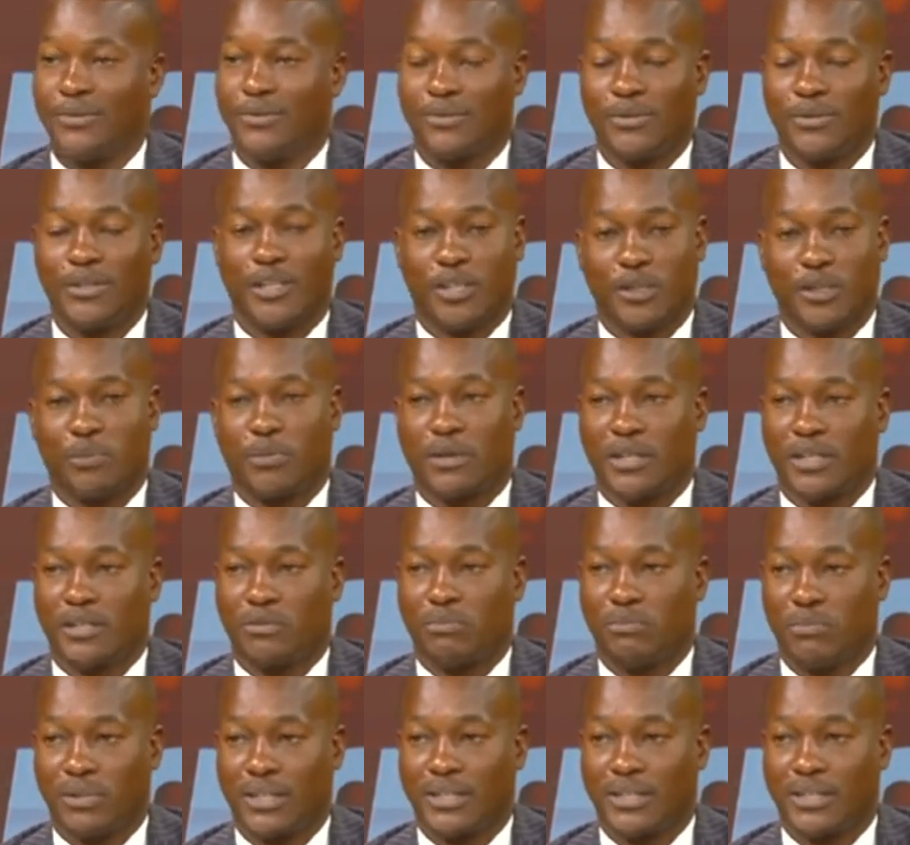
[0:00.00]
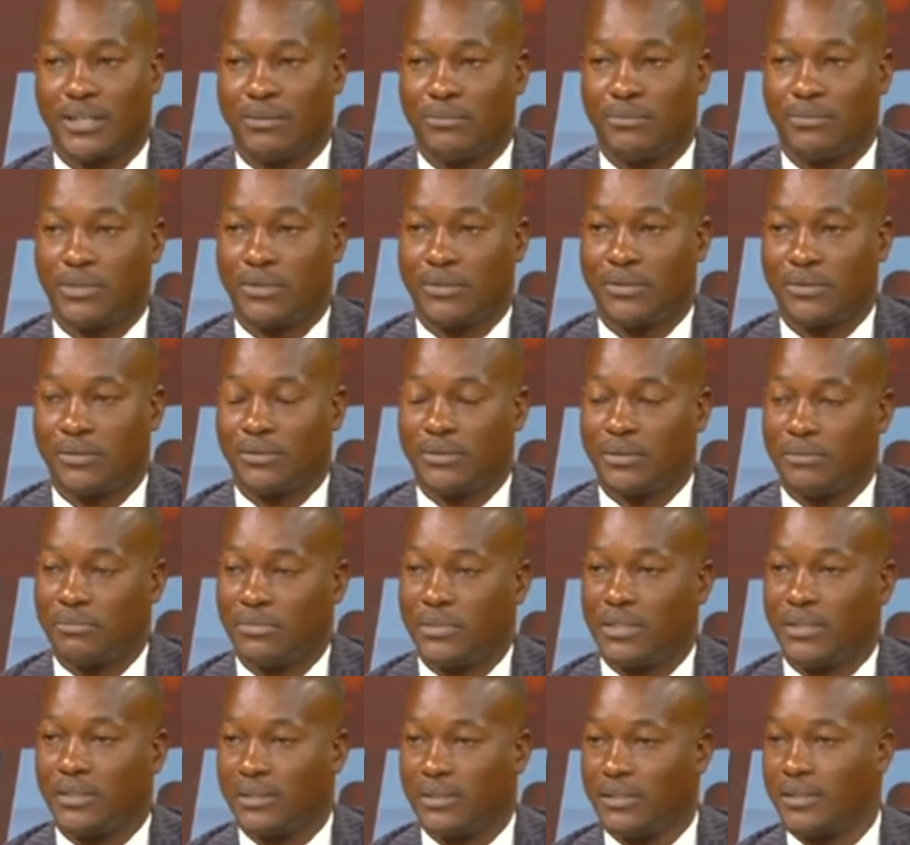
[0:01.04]
you could expect better because, I
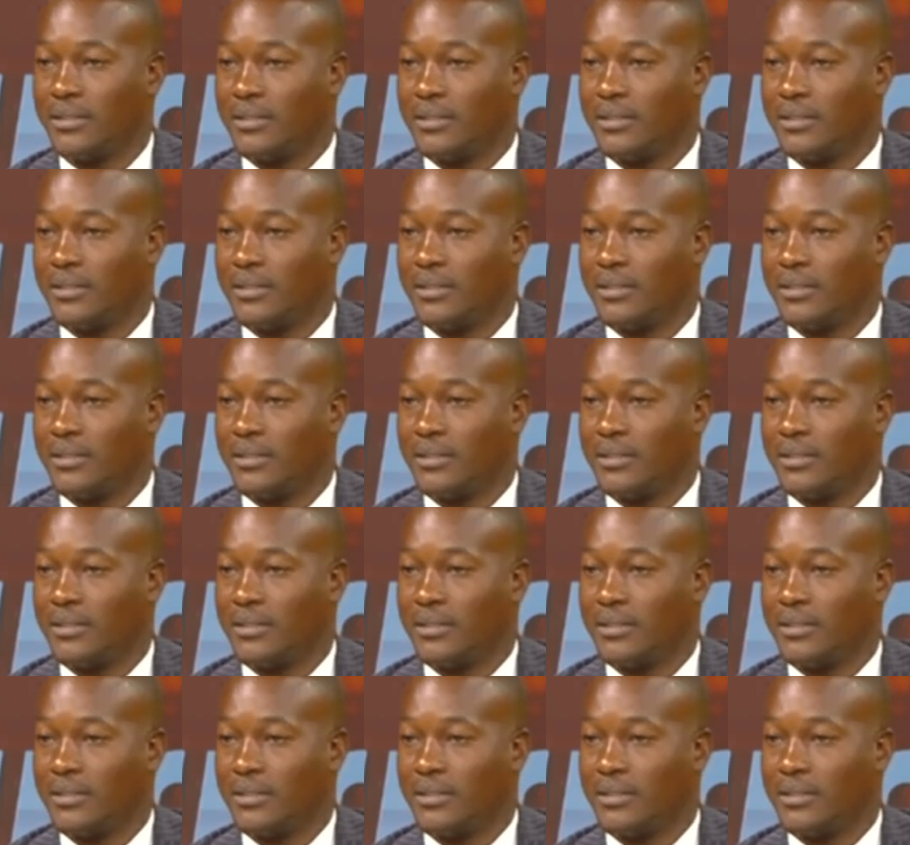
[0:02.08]
mean,